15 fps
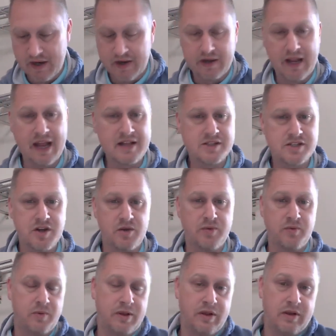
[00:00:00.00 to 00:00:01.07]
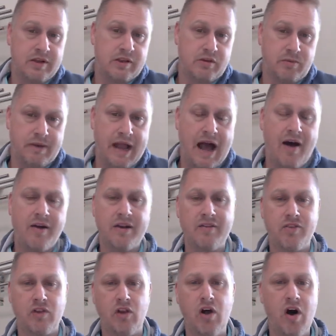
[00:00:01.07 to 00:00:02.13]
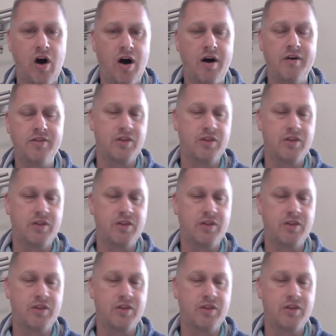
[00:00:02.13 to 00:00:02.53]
Okay, so we look at the reality of the law.